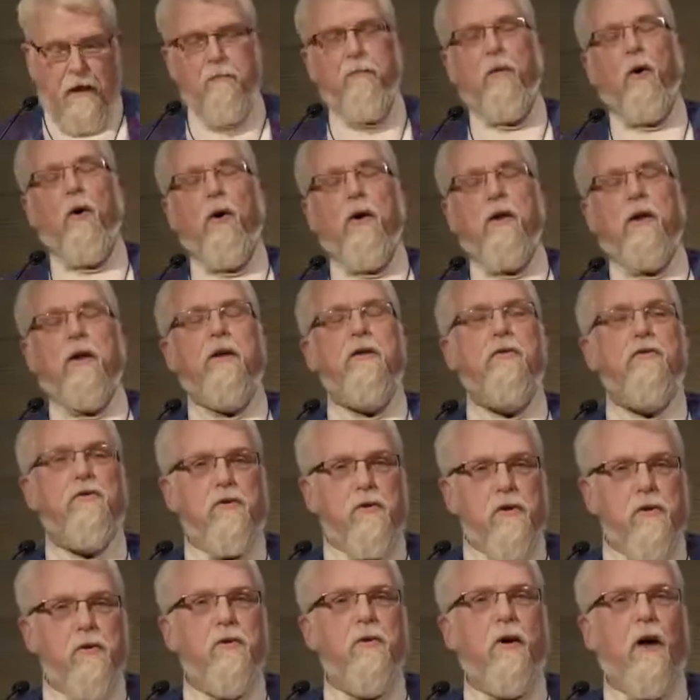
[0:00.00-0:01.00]
and more
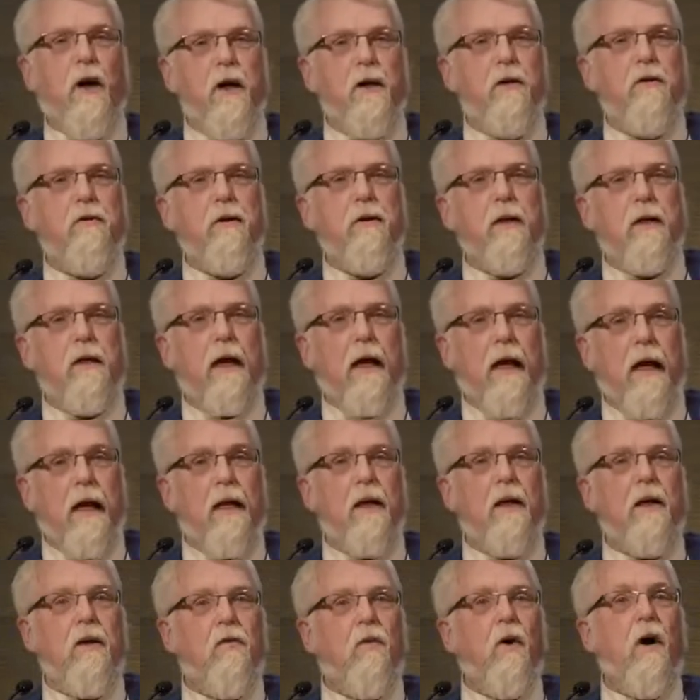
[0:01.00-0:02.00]
than
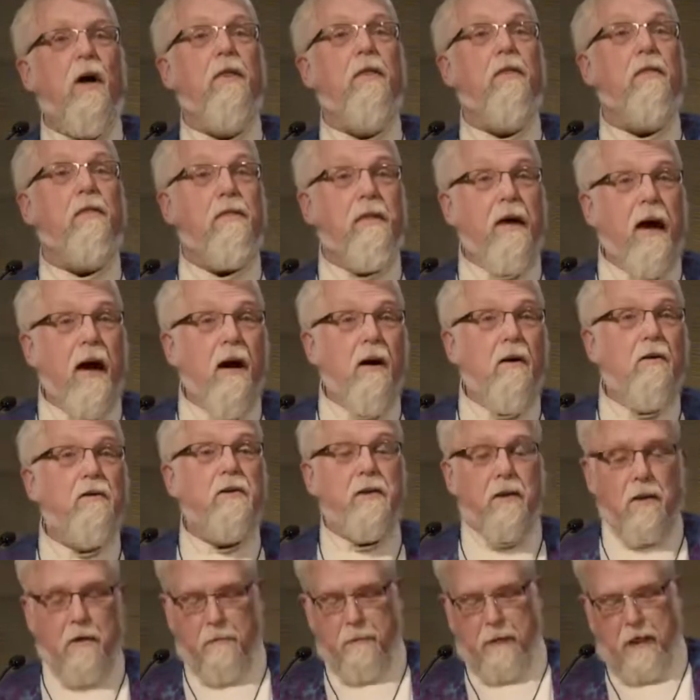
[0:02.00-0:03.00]

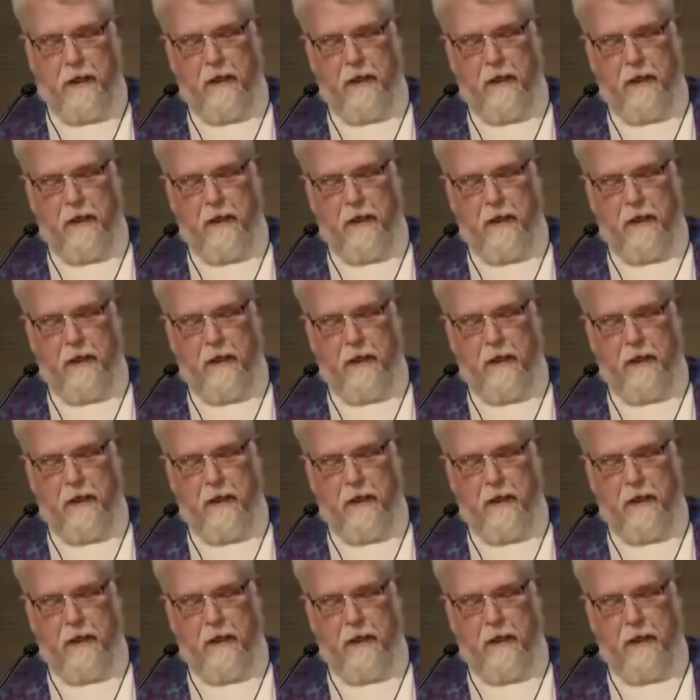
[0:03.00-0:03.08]
281,000